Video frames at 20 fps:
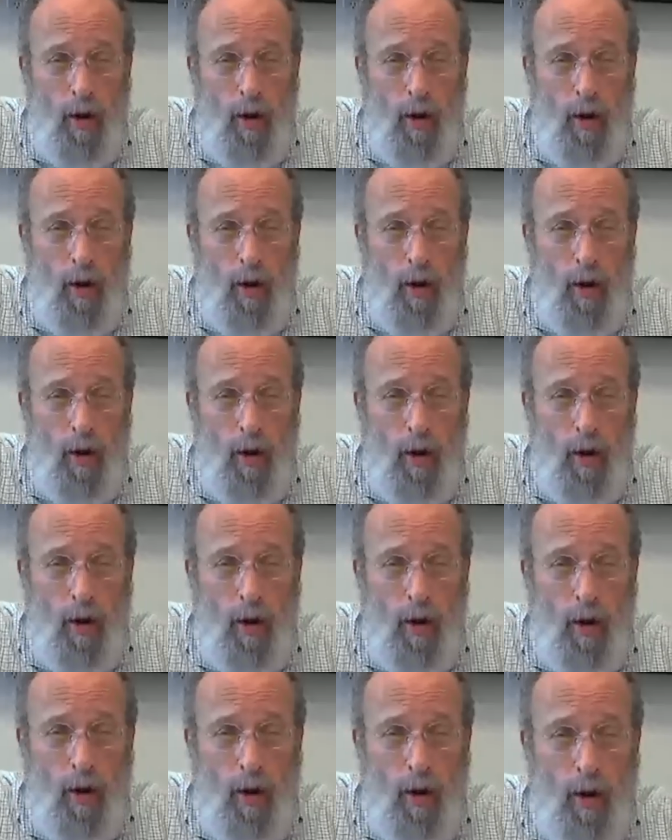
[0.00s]
So
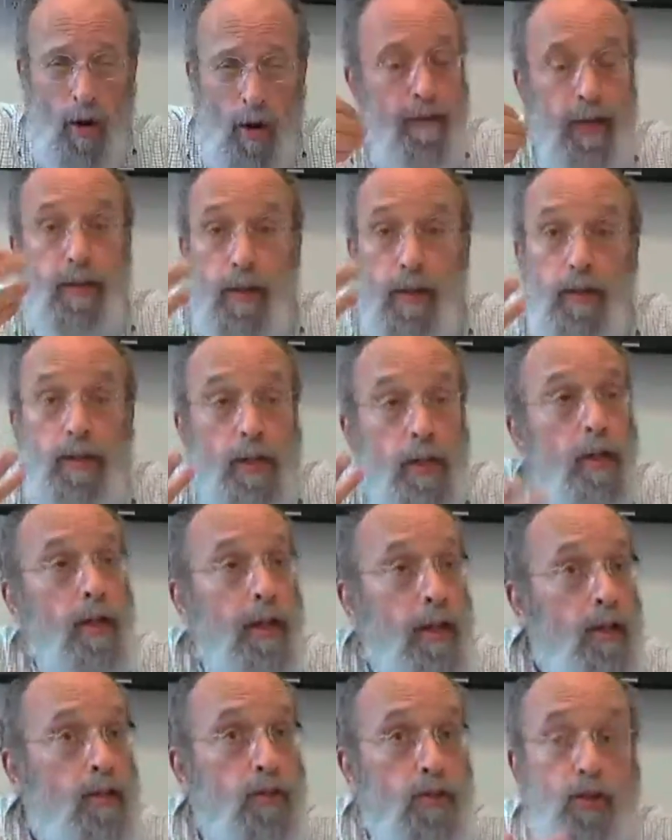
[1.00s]
that Tiferet
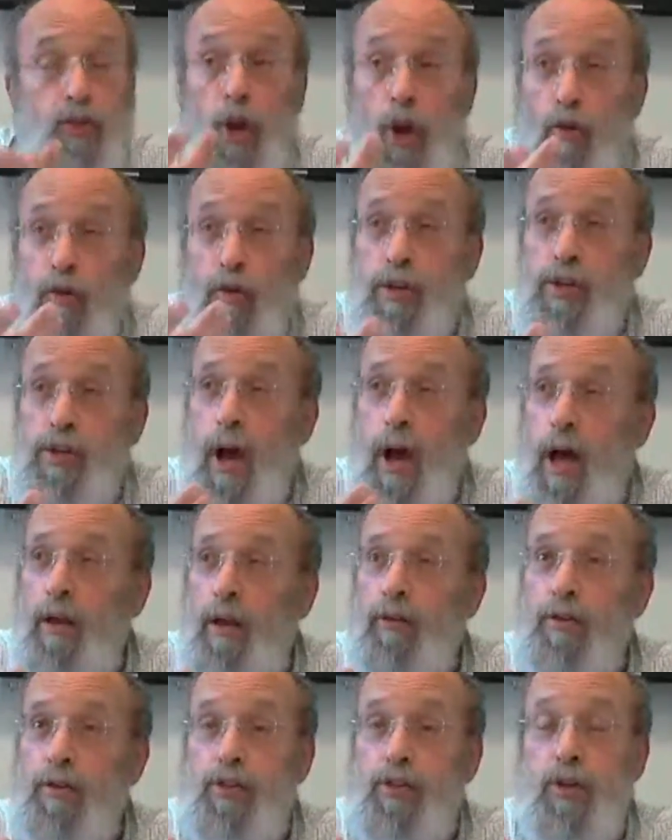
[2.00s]
is Torah
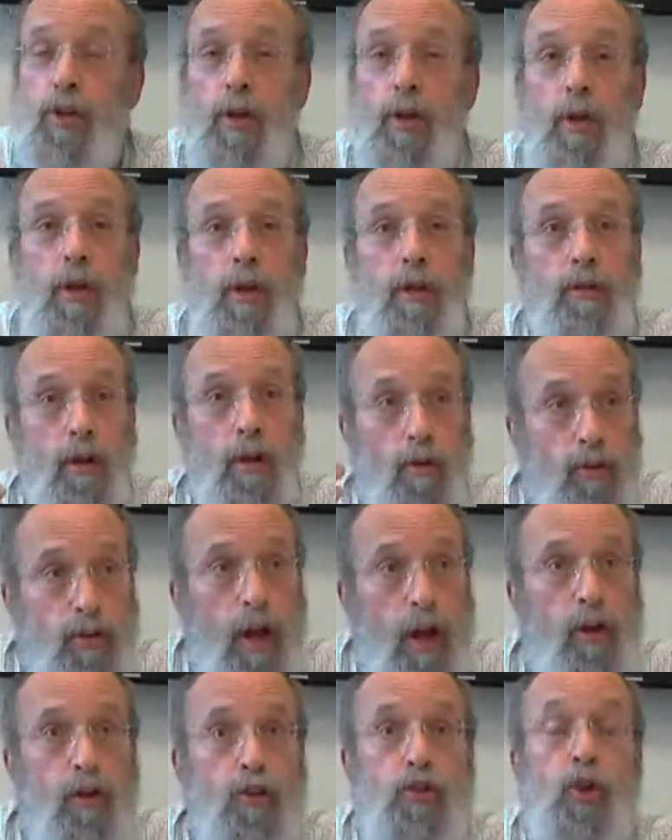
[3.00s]
scholars
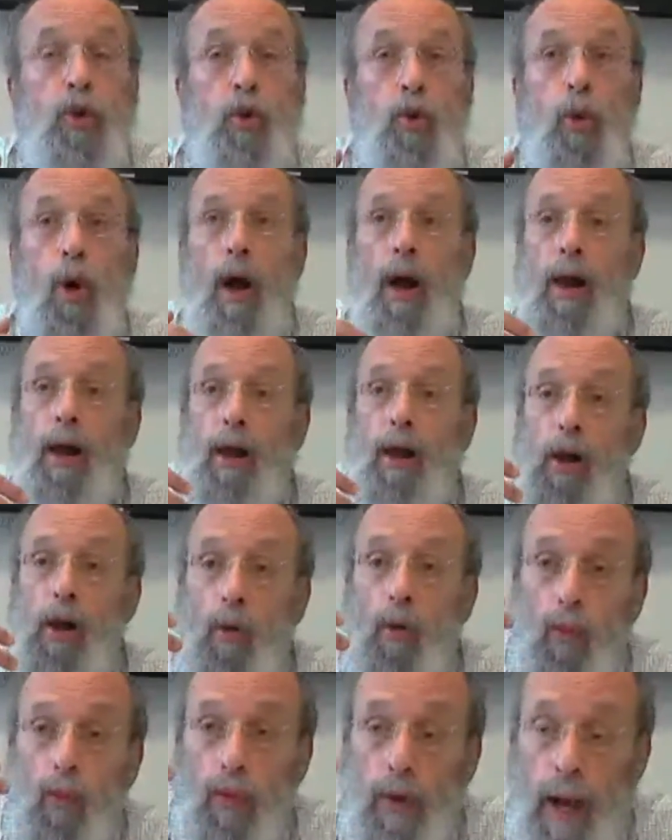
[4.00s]
who are
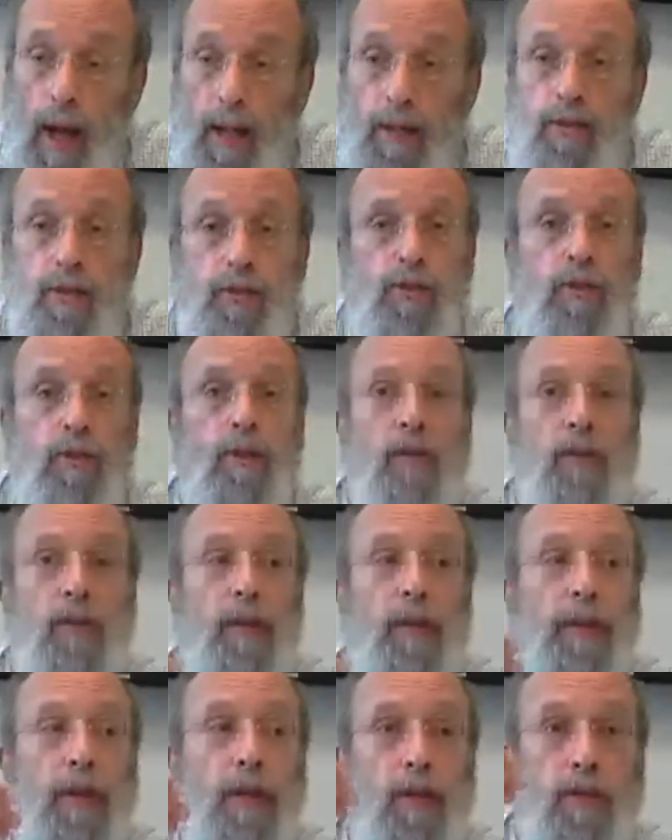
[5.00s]

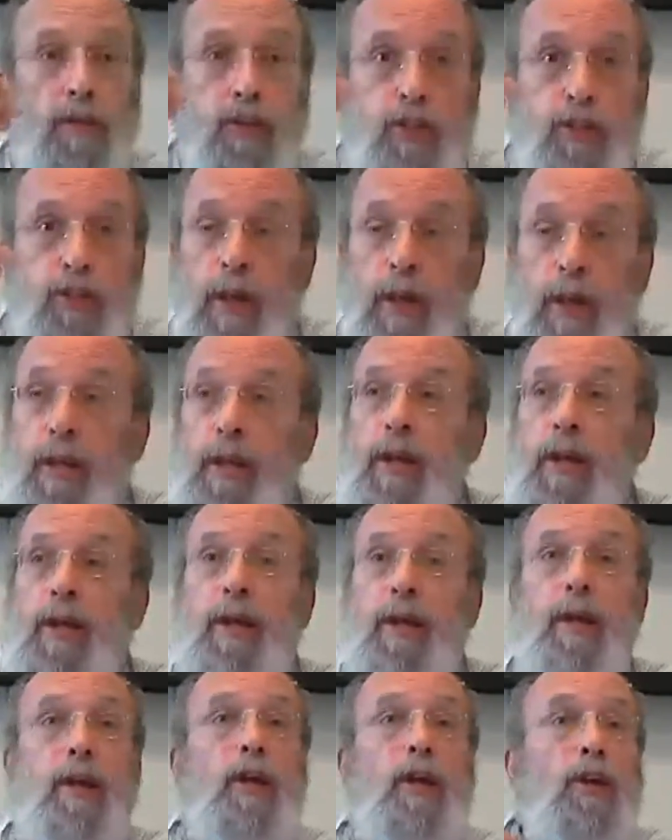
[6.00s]
constantly
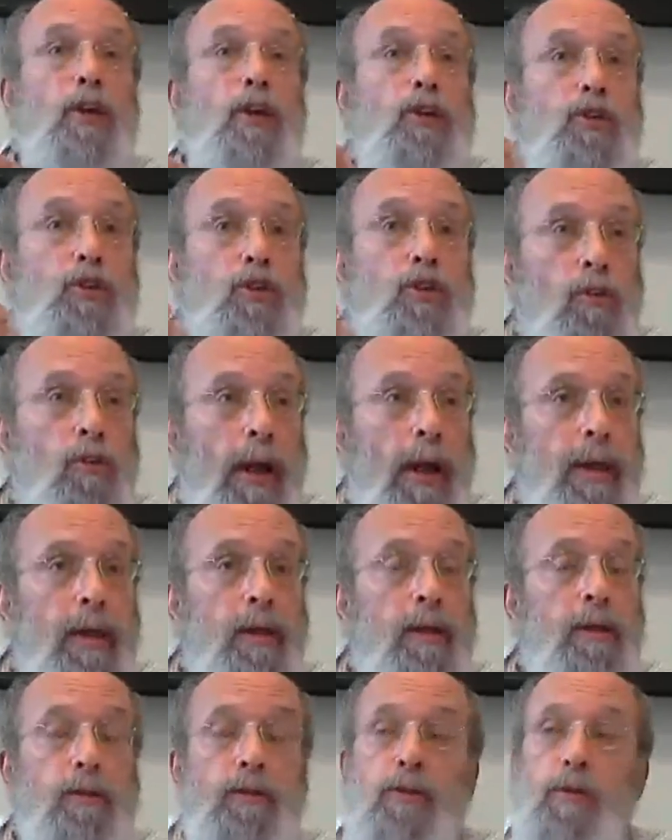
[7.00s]
studying,
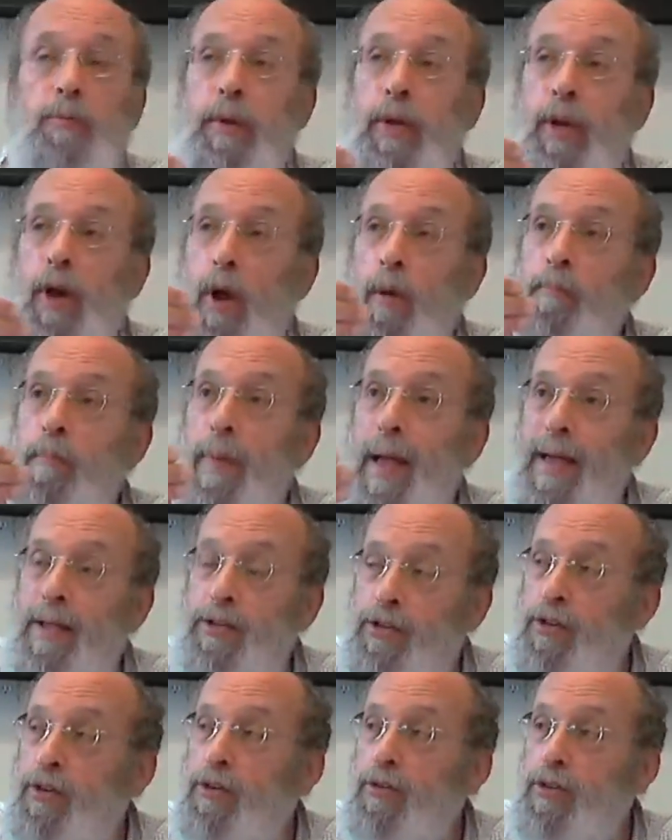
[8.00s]
trying to become
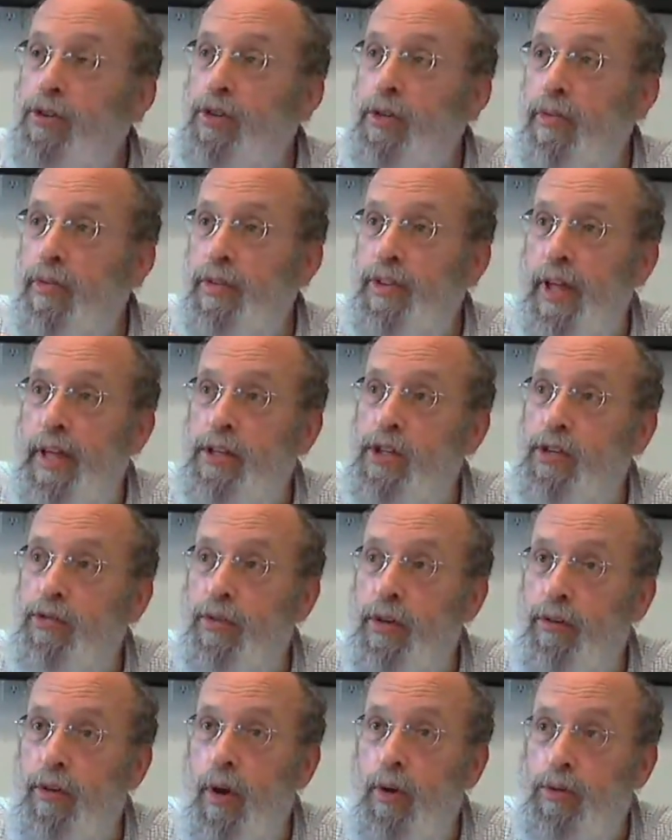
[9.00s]
masters of the 10
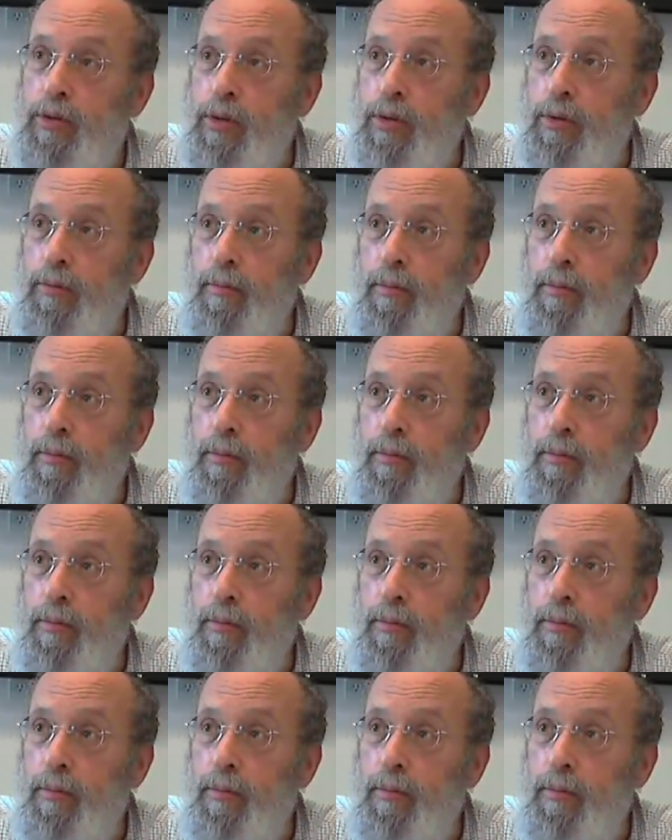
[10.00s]
sfirot.